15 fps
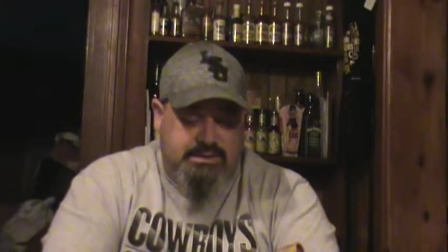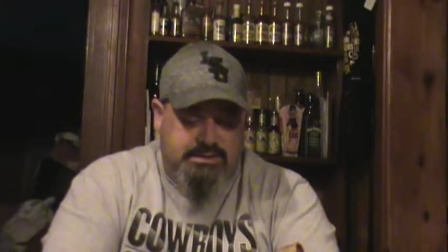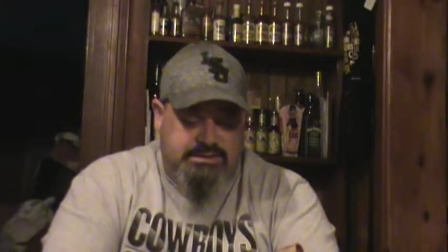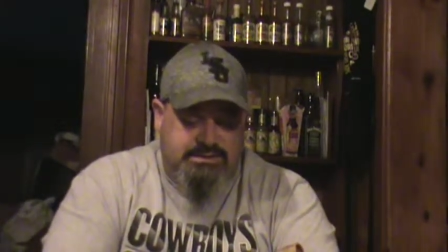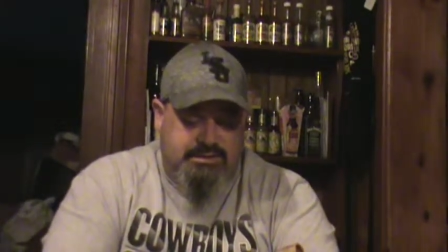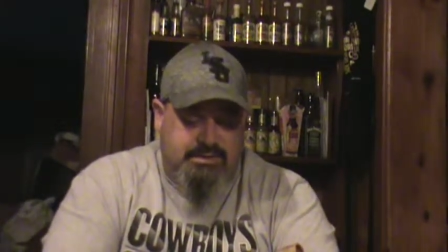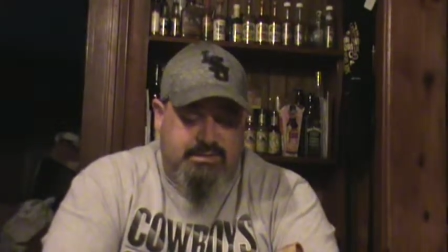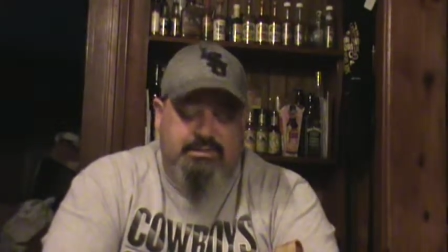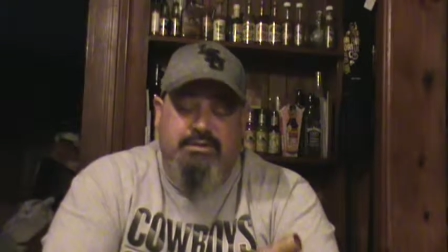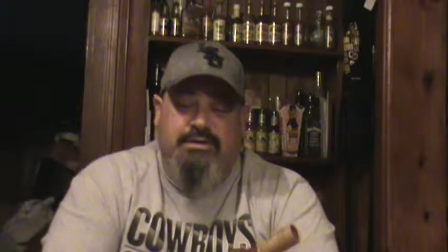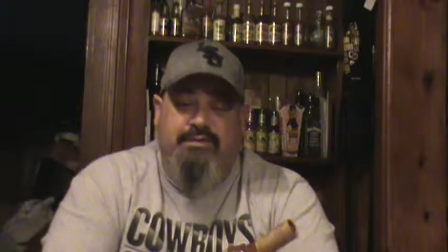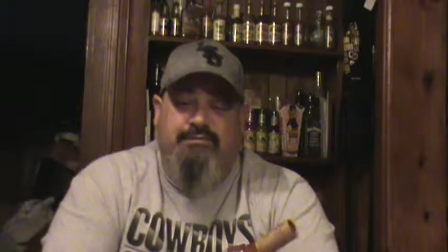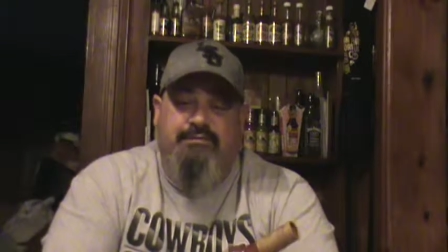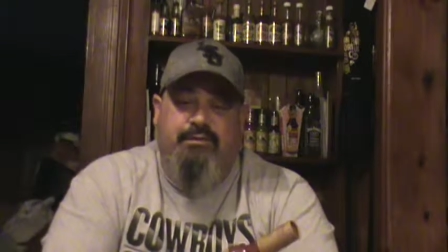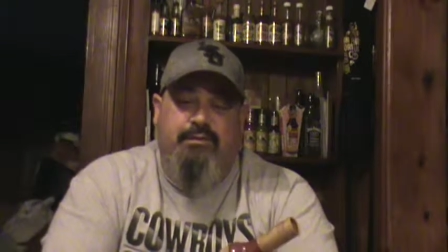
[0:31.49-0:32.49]
So I'm
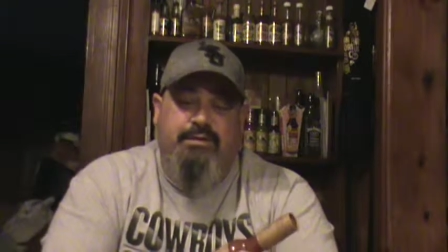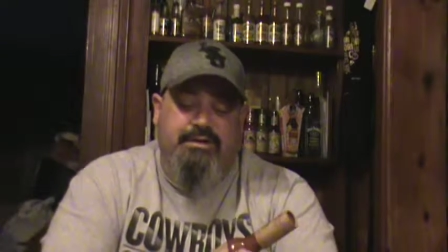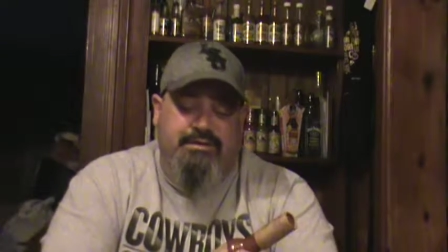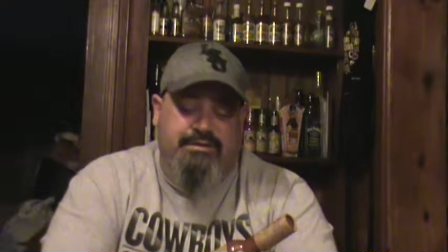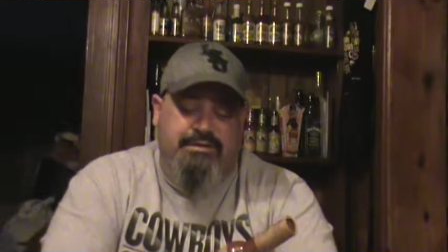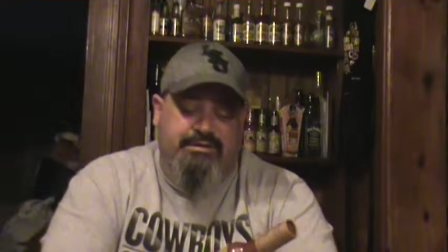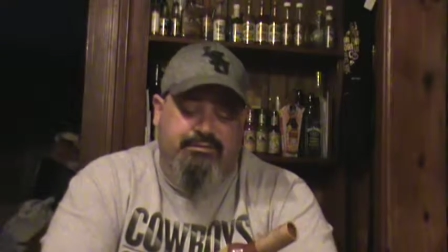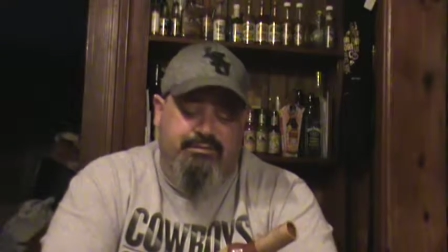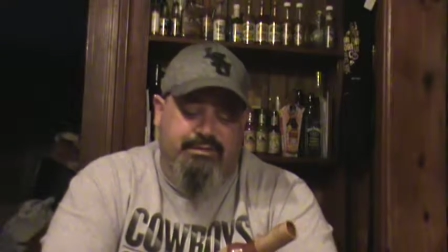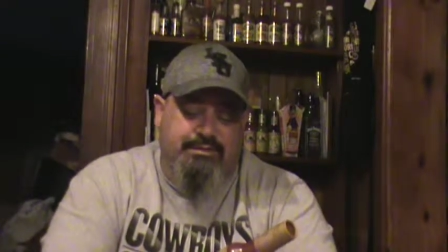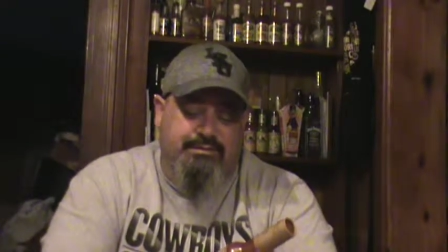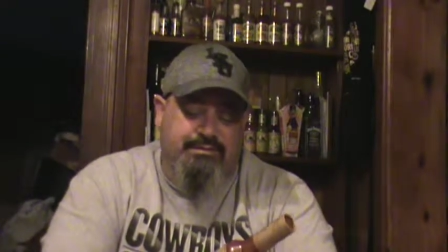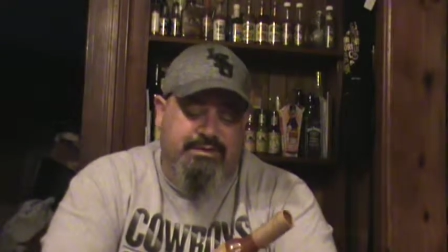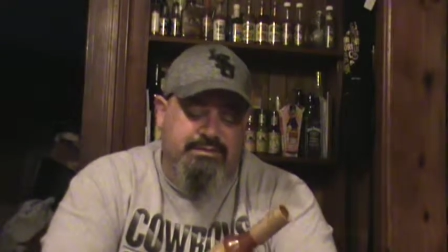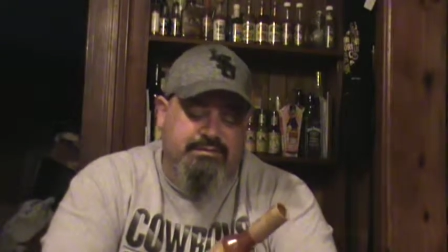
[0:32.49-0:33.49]
looking forward to this
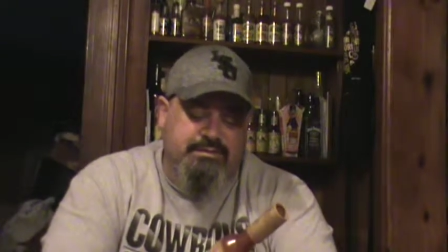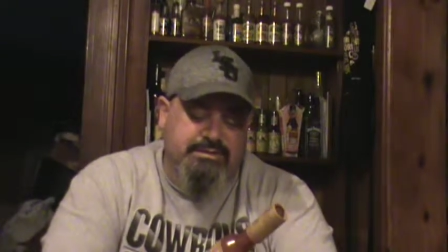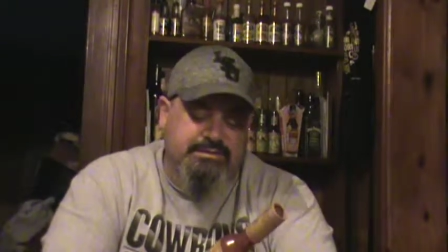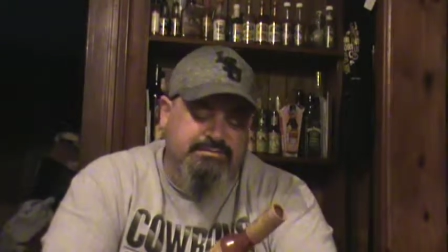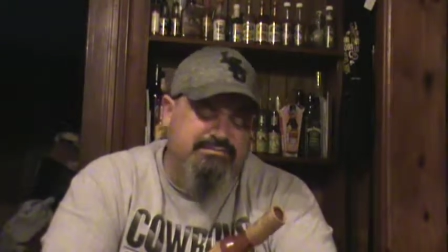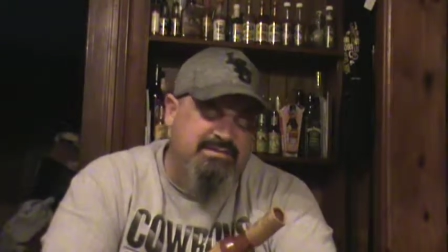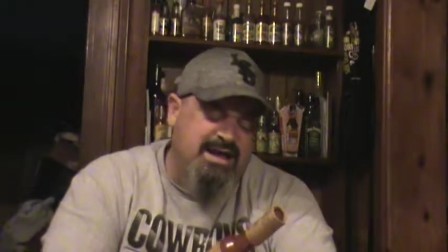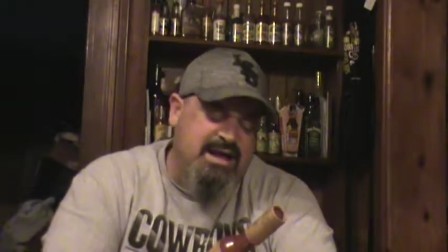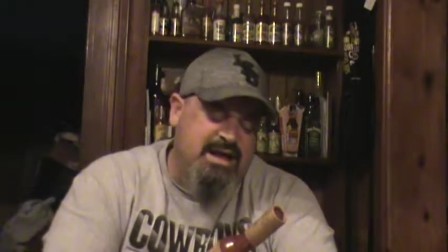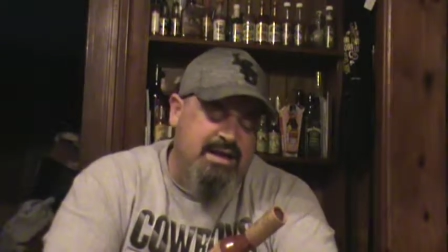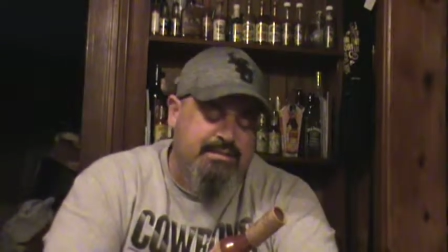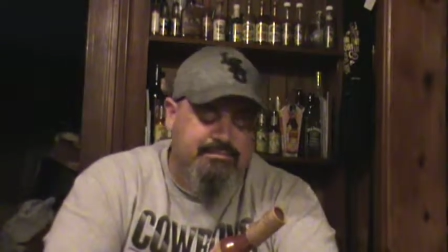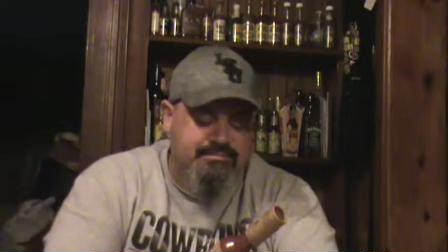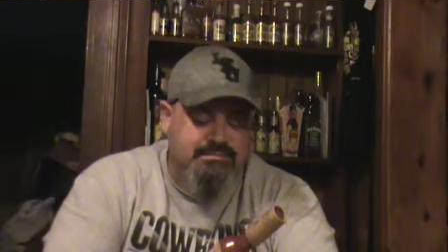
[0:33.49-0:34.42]
one. This one, nah,